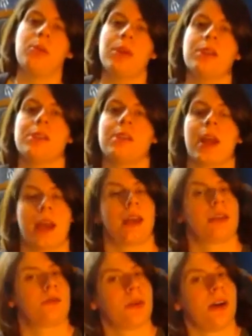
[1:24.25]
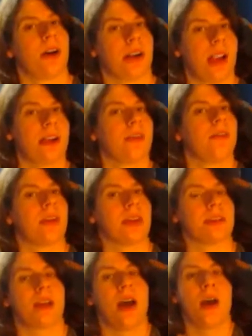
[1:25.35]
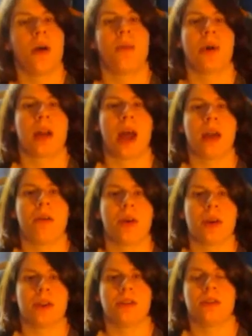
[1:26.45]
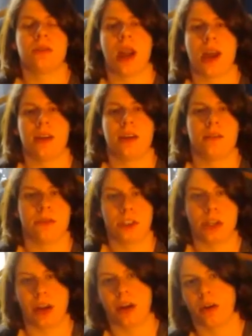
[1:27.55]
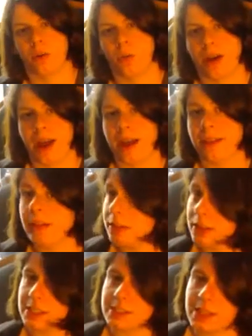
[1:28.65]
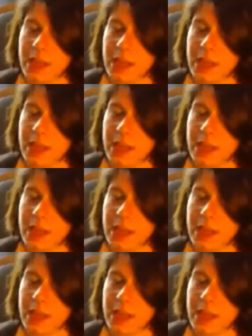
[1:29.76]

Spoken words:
no means an expert on any of this, but I wanted to kind of share what I learned at this